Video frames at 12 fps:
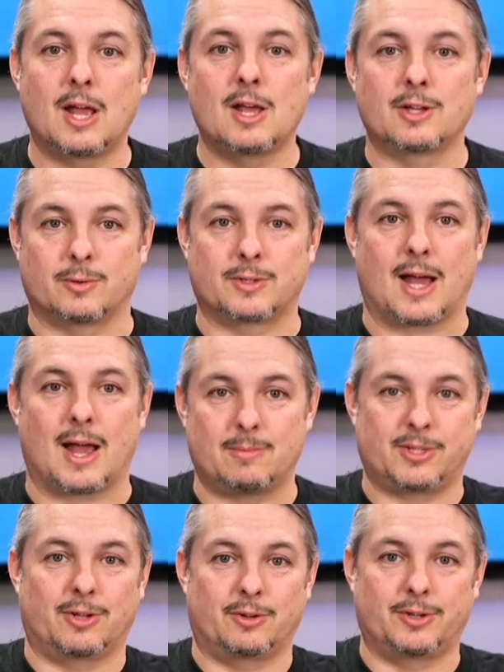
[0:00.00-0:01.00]
So Tom
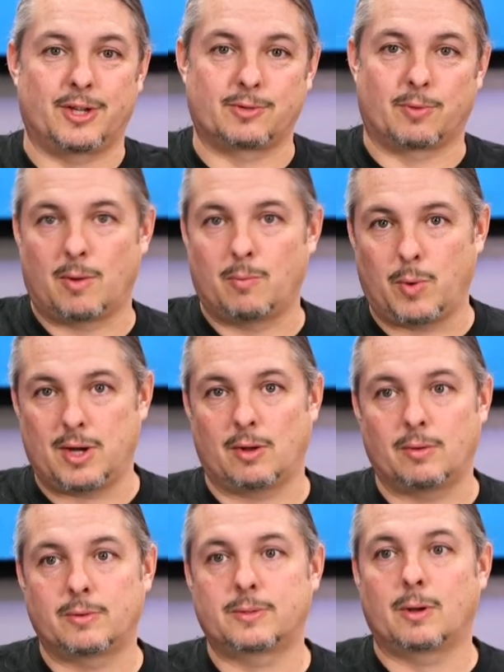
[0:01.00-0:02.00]
still does run
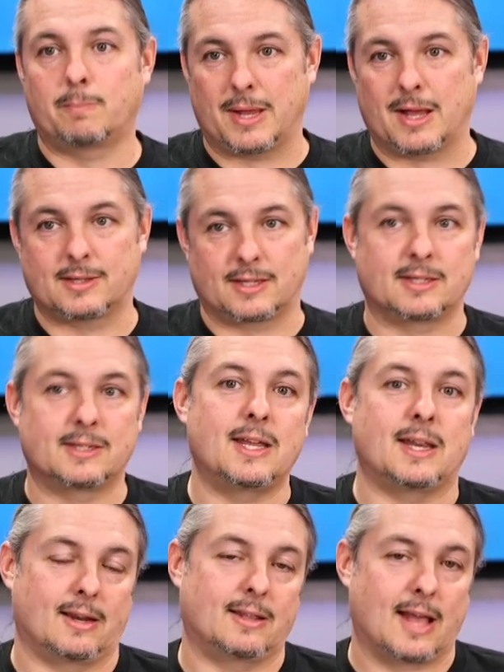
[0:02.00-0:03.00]
Windows because it's
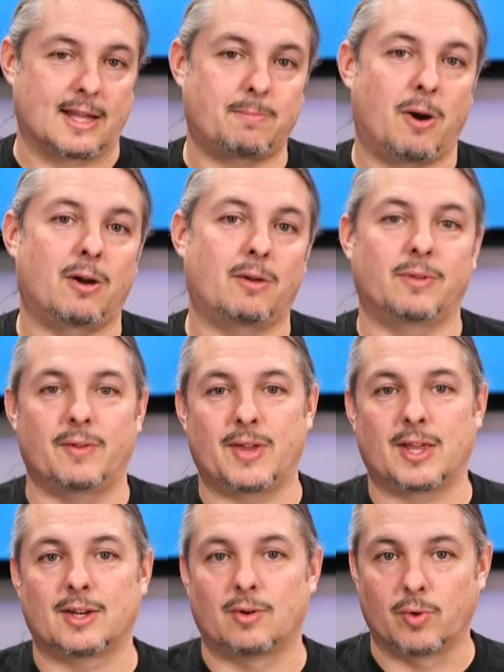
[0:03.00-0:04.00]
needed. That's part of living
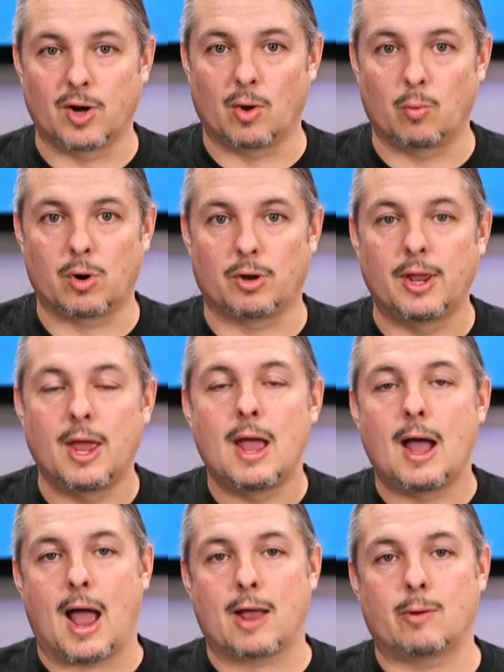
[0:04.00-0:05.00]
in the real world.
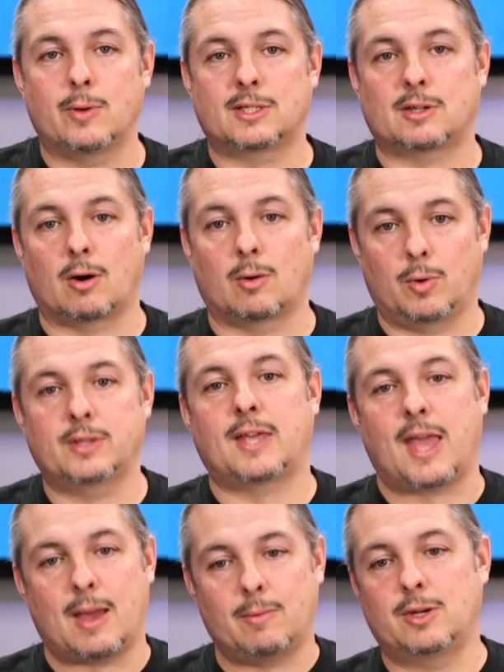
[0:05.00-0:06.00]
I always start with
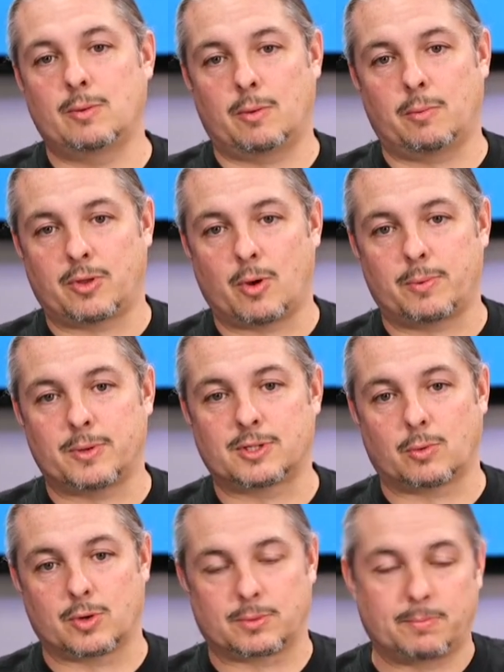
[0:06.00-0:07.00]
can we do it with open
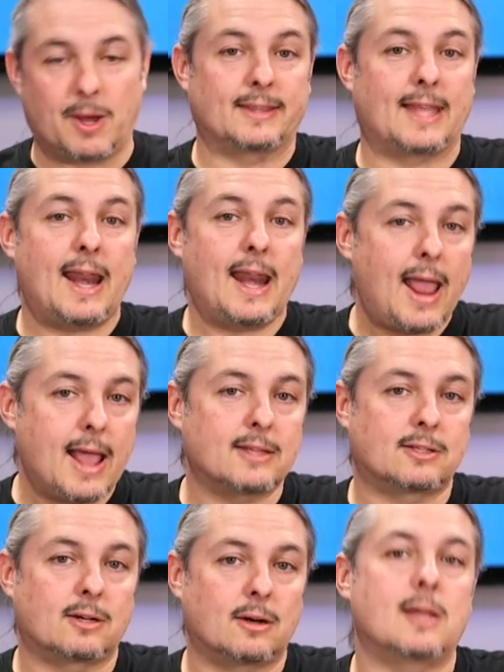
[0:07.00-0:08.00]
source? But that
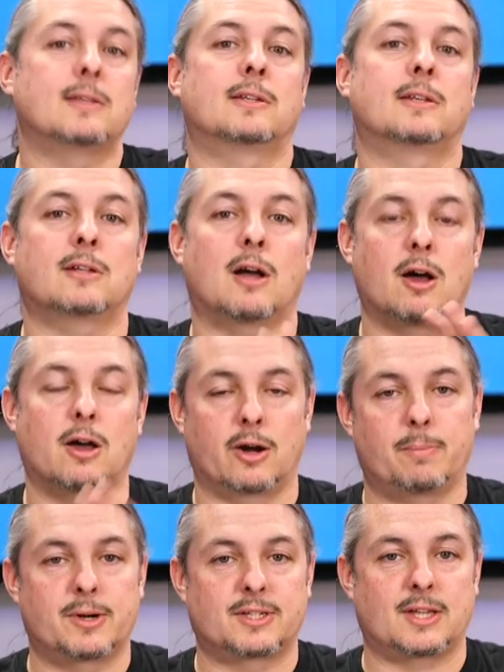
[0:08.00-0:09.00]
answer isn't
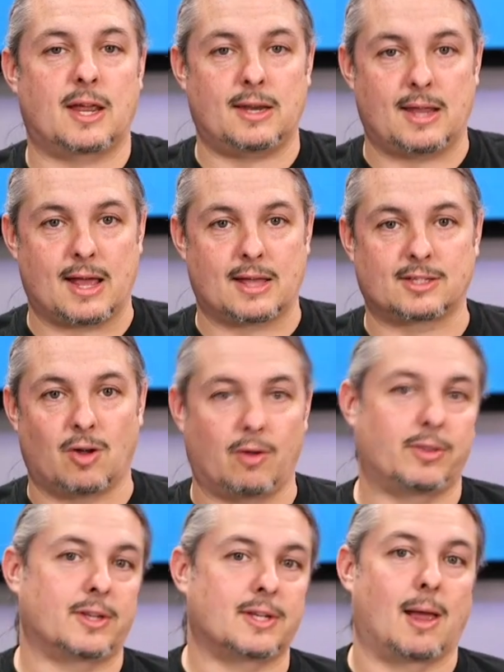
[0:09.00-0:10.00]
100% yes all
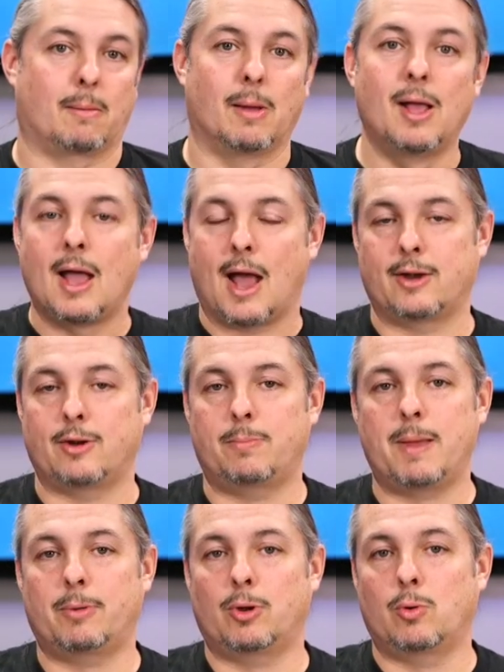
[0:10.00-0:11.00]
the time. I know
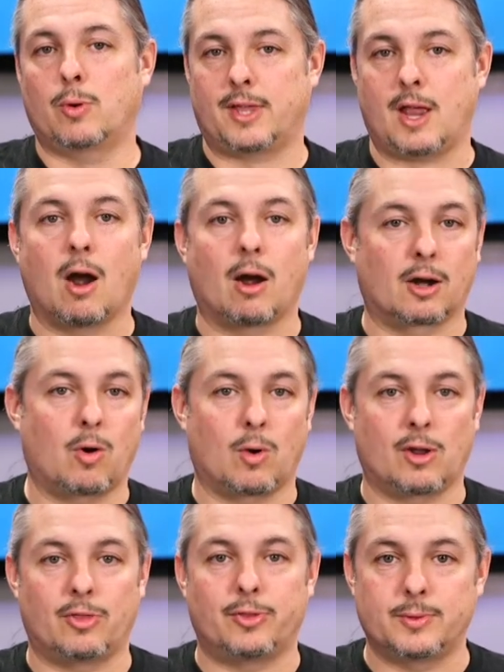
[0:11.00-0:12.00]
people who are the
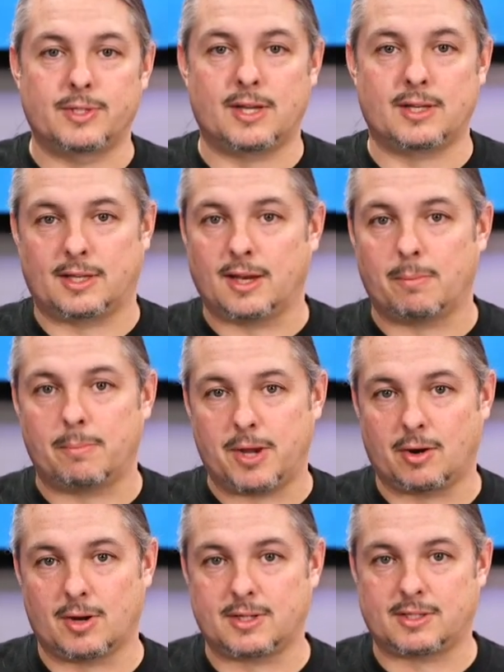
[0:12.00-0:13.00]
hardcore enthusiasts and the
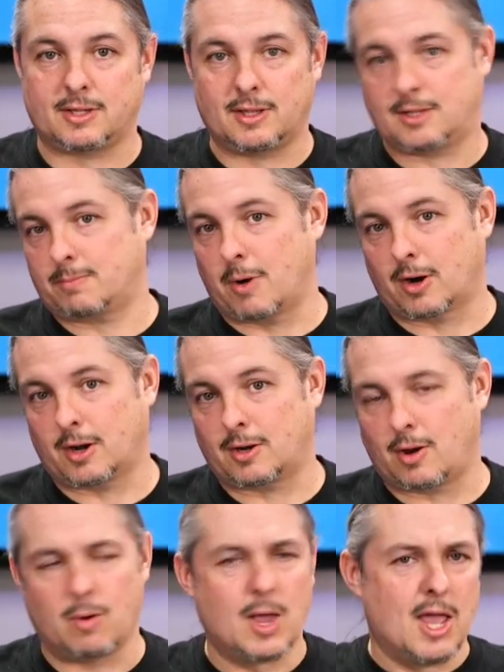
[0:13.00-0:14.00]
purists in this market
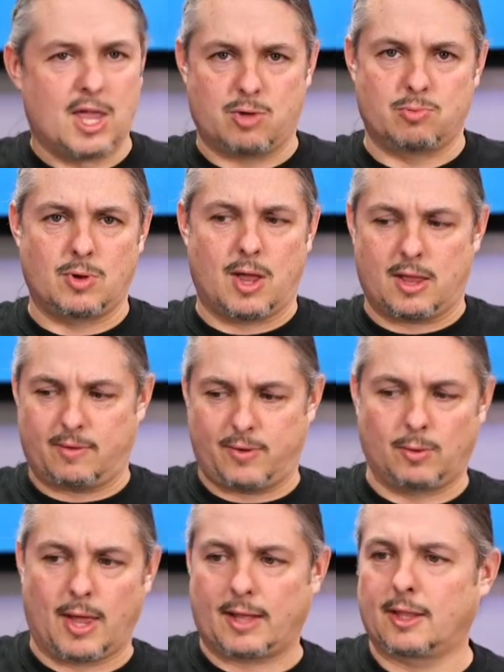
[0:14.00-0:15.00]
go, you if
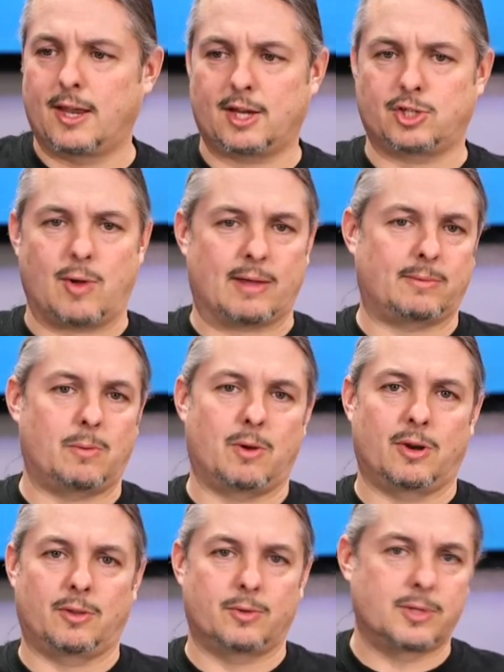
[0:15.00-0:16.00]
you like Linux, you have to be one
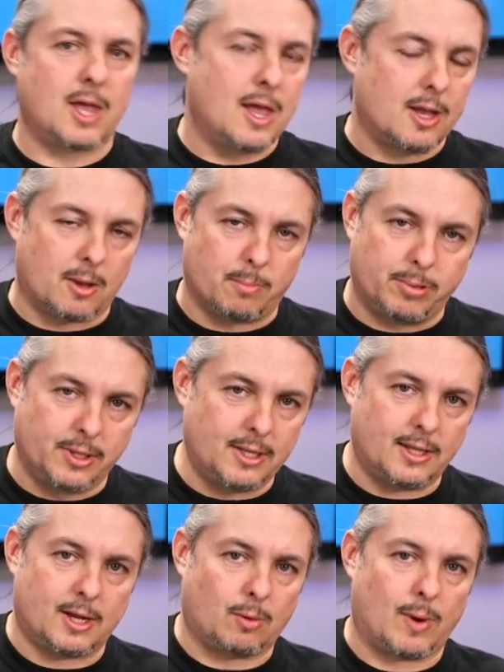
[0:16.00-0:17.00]
of those
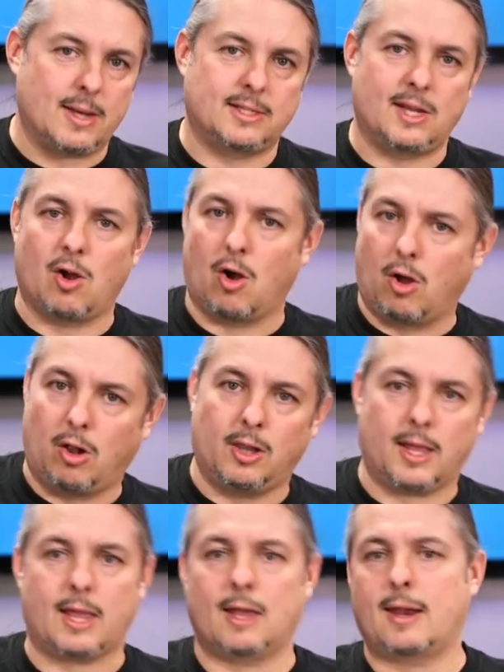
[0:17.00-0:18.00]
completely crazy all
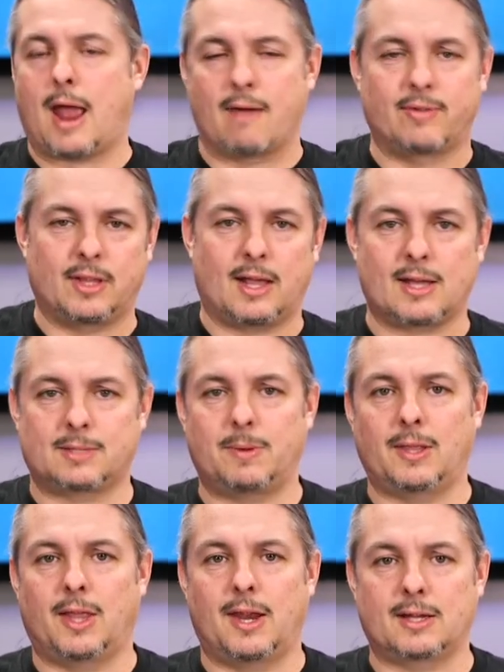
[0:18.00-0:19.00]
in, everything has to be
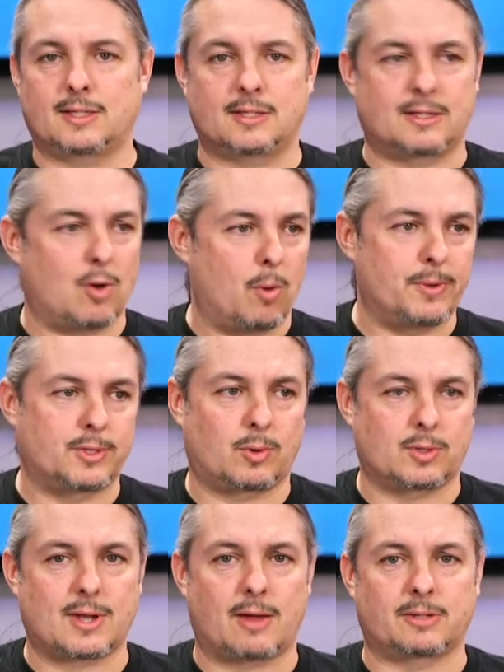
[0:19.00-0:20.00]
Linux, open
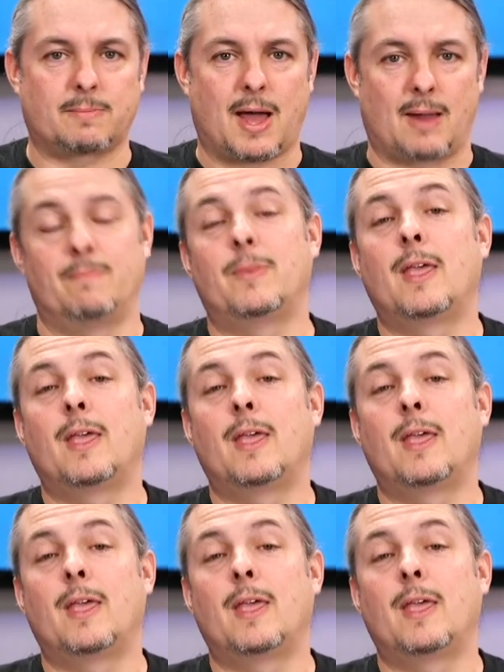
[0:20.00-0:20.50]
source top to bottom.